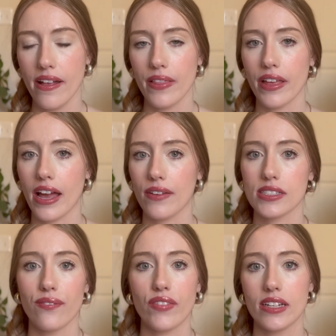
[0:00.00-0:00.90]
They have
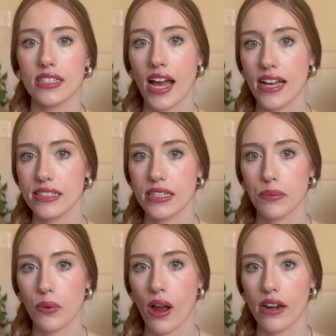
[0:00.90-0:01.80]
some fantastic
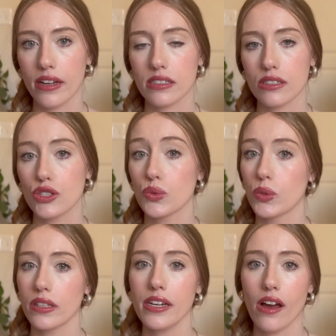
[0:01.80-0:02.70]
products. There's
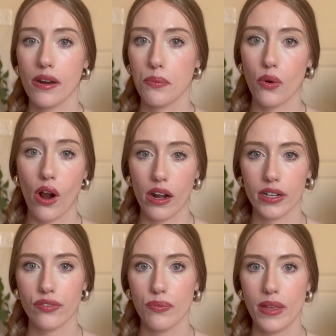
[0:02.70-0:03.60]
really not a product
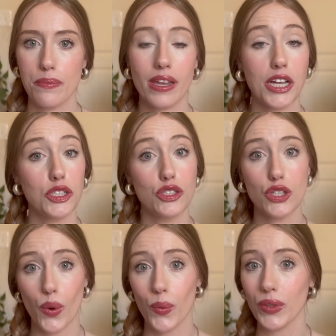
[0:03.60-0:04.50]
from them that I
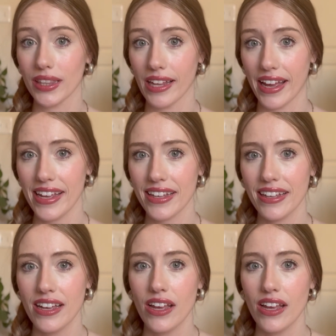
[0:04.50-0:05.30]
don't like.